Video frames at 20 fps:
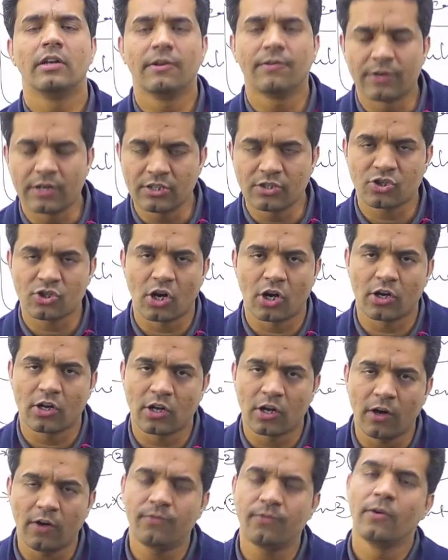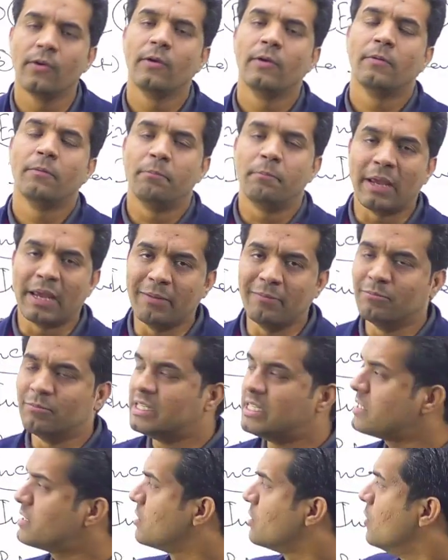different sort of
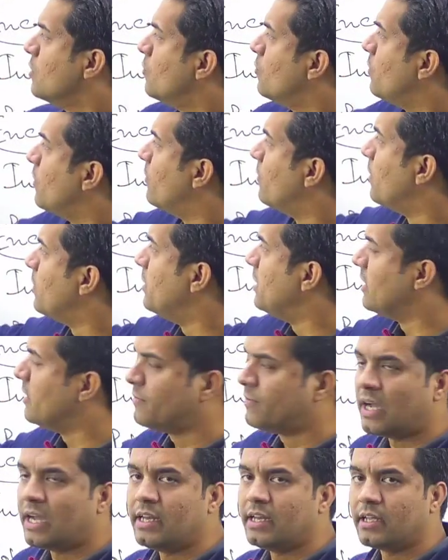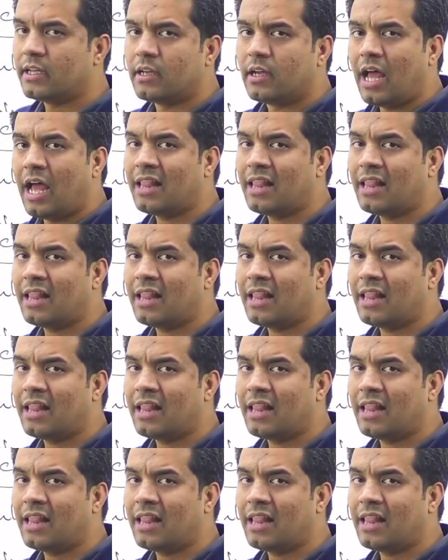members we will be defining,